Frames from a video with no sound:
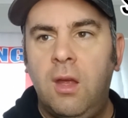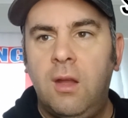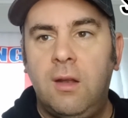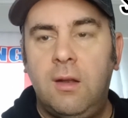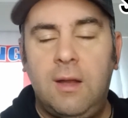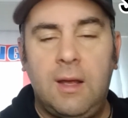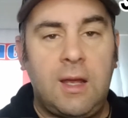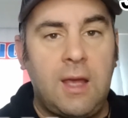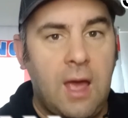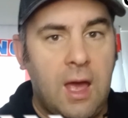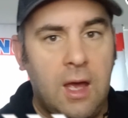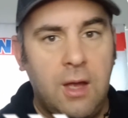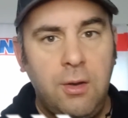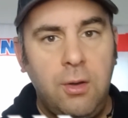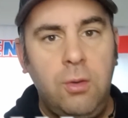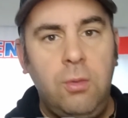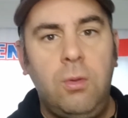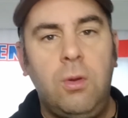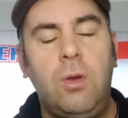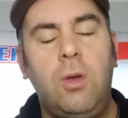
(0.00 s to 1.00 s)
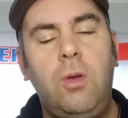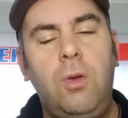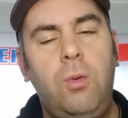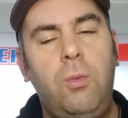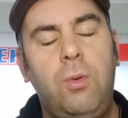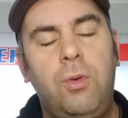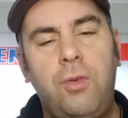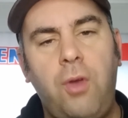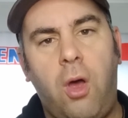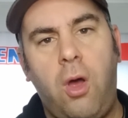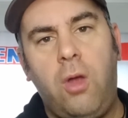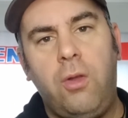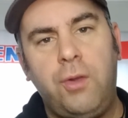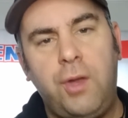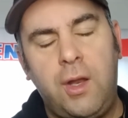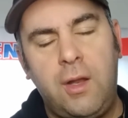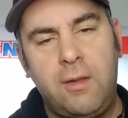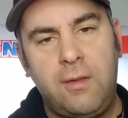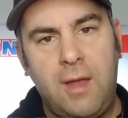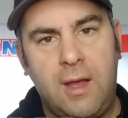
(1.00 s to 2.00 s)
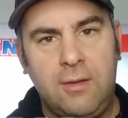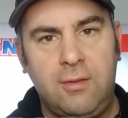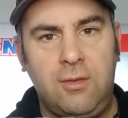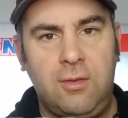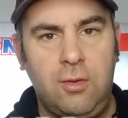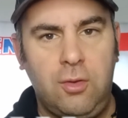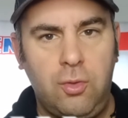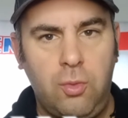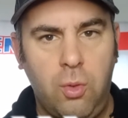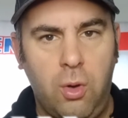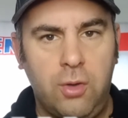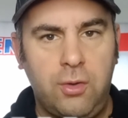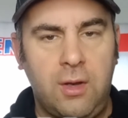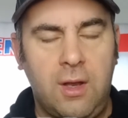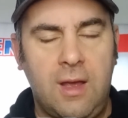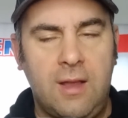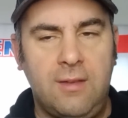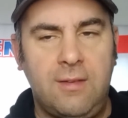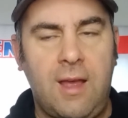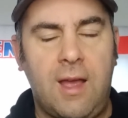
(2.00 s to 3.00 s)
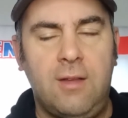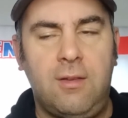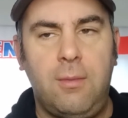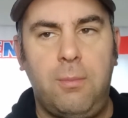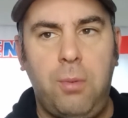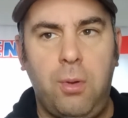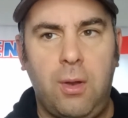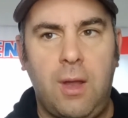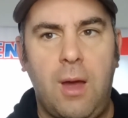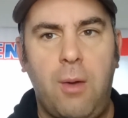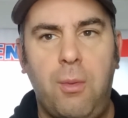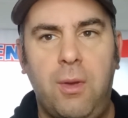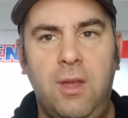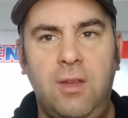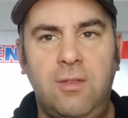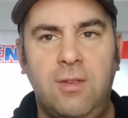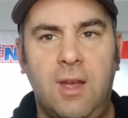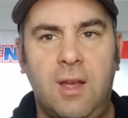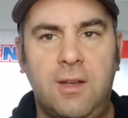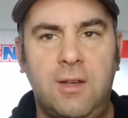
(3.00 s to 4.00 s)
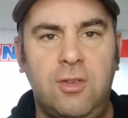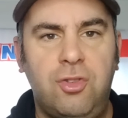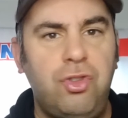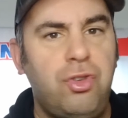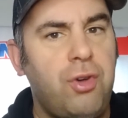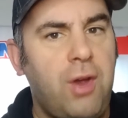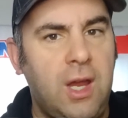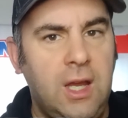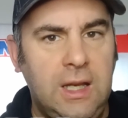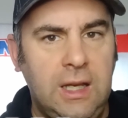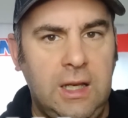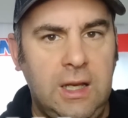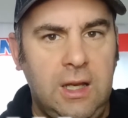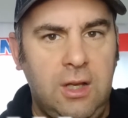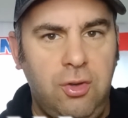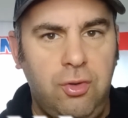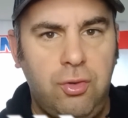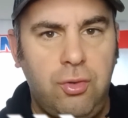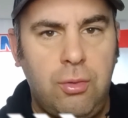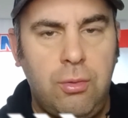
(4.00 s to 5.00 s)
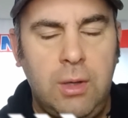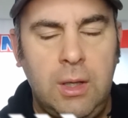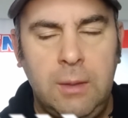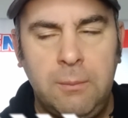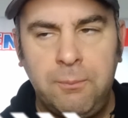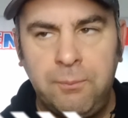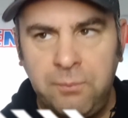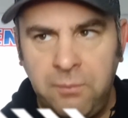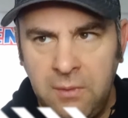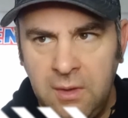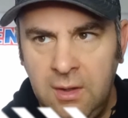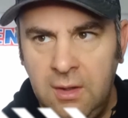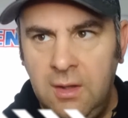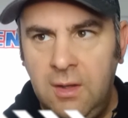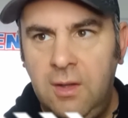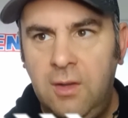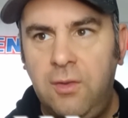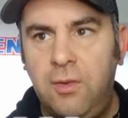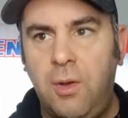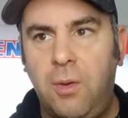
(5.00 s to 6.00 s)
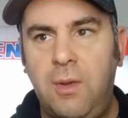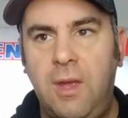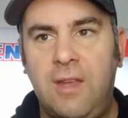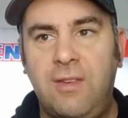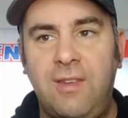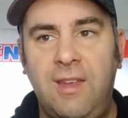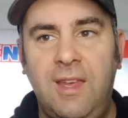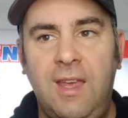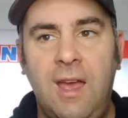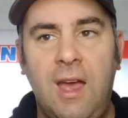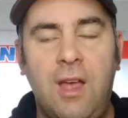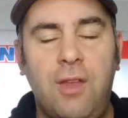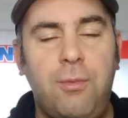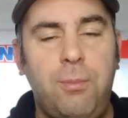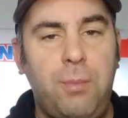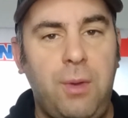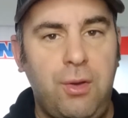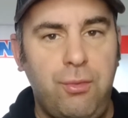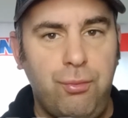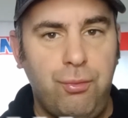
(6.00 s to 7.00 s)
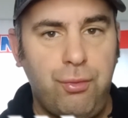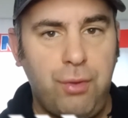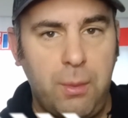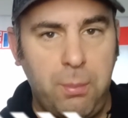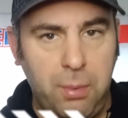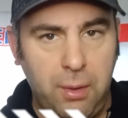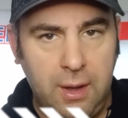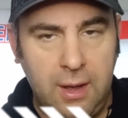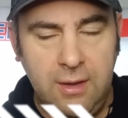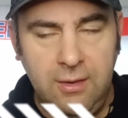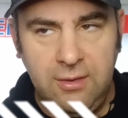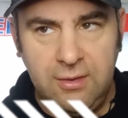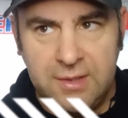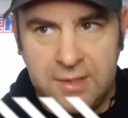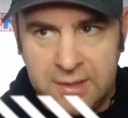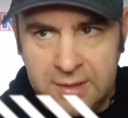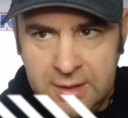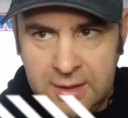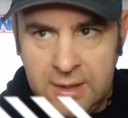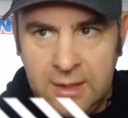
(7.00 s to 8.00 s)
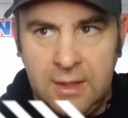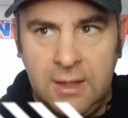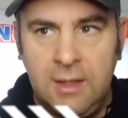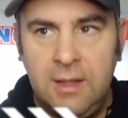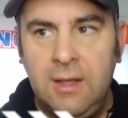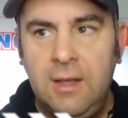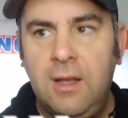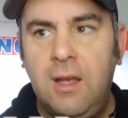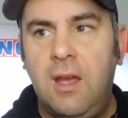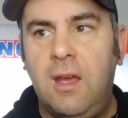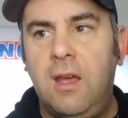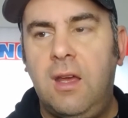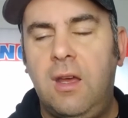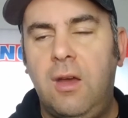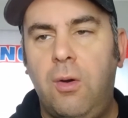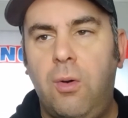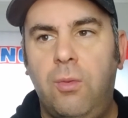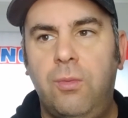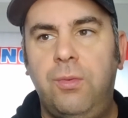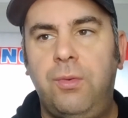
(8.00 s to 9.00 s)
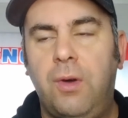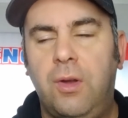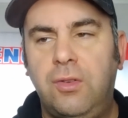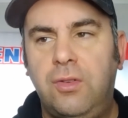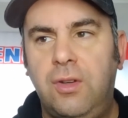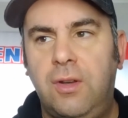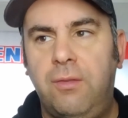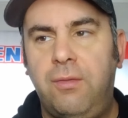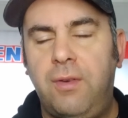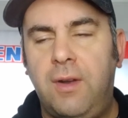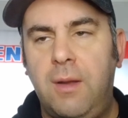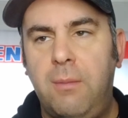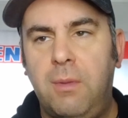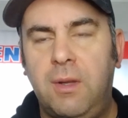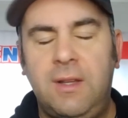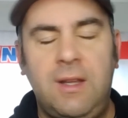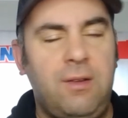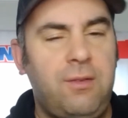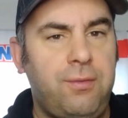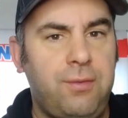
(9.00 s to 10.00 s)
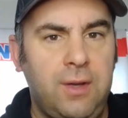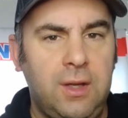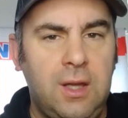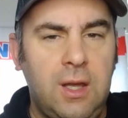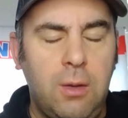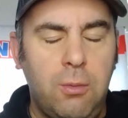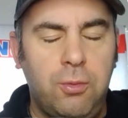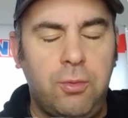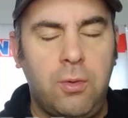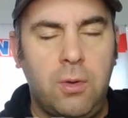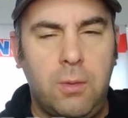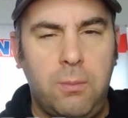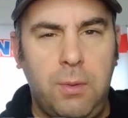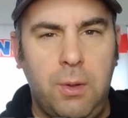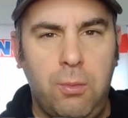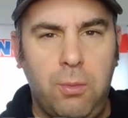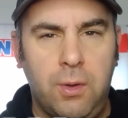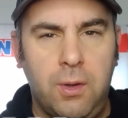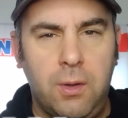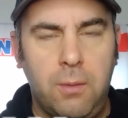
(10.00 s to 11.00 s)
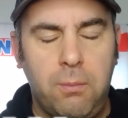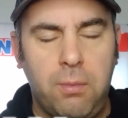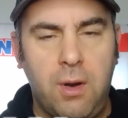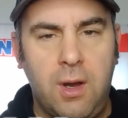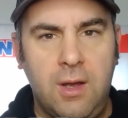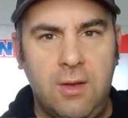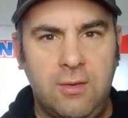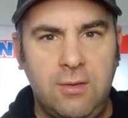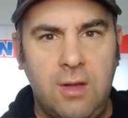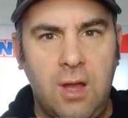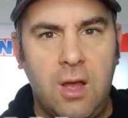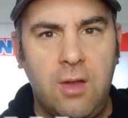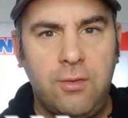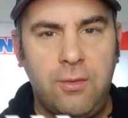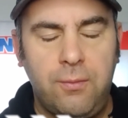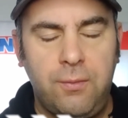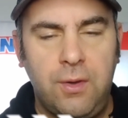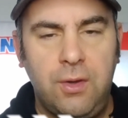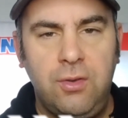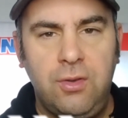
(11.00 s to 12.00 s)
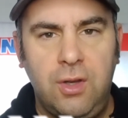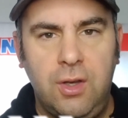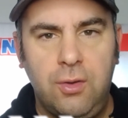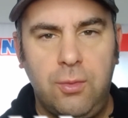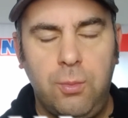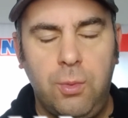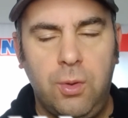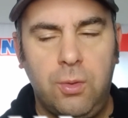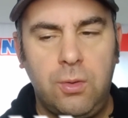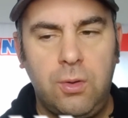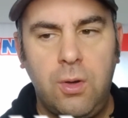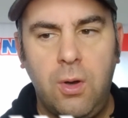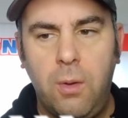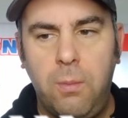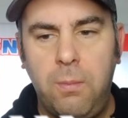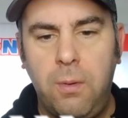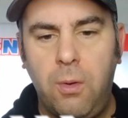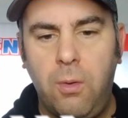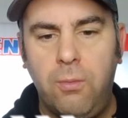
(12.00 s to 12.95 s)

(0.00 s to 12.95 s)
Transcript: Nakano, who was on that squad, has had to pull out. He's had a training injury. So, yes, he has been replaced. Unfortunate for him. I did think he was going to be one of the brighter stars of this year's World Cup.